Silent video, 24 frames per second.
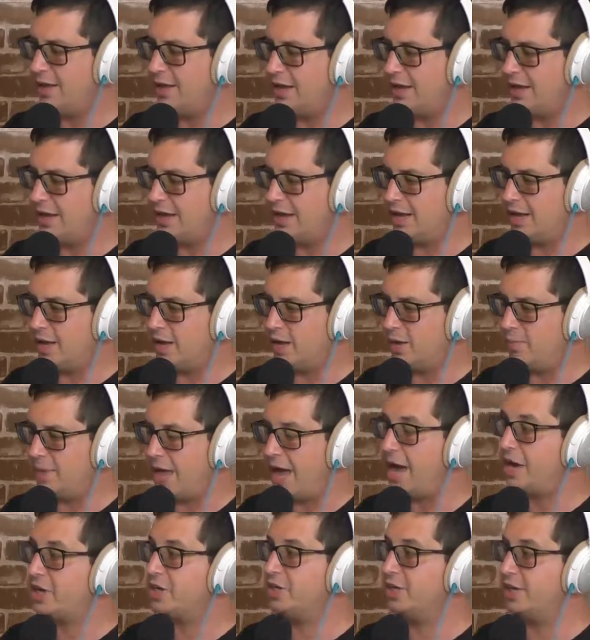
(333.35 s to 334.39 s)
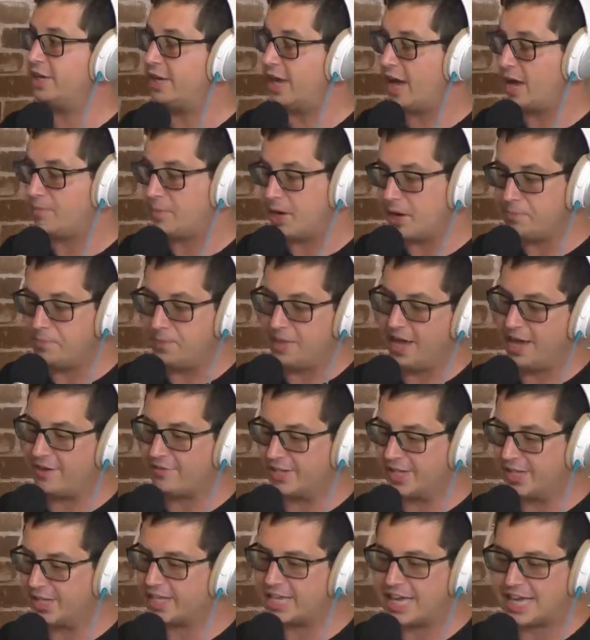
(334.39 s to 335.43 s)
Actually, I might be
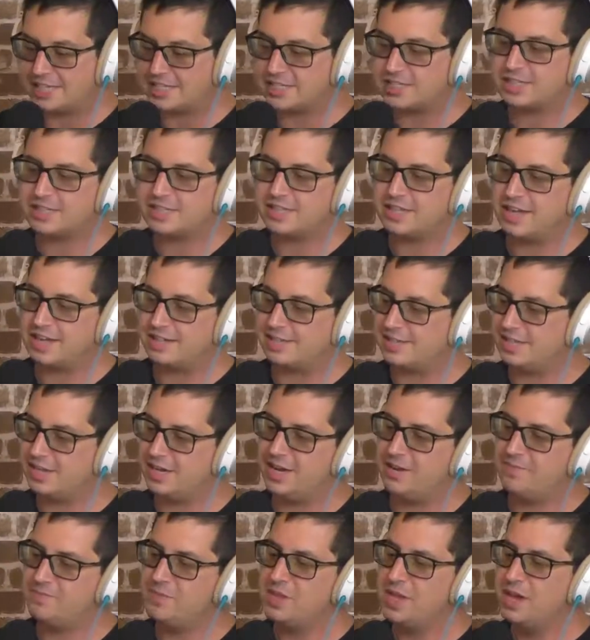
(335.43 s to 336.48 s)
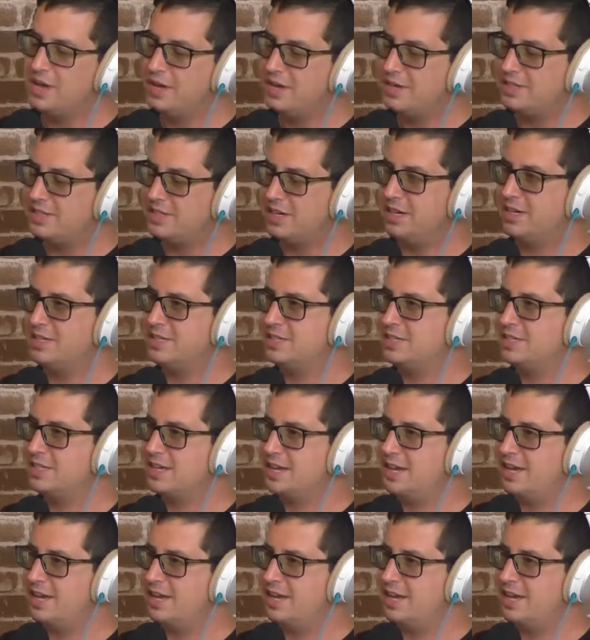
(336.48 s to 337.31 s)
having a guest that does